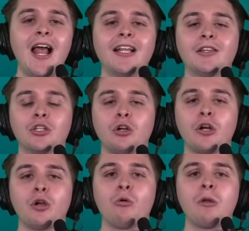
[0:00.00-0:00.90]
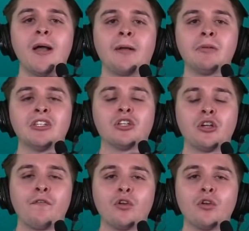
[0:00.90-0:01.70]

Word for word: at the starting quarterback position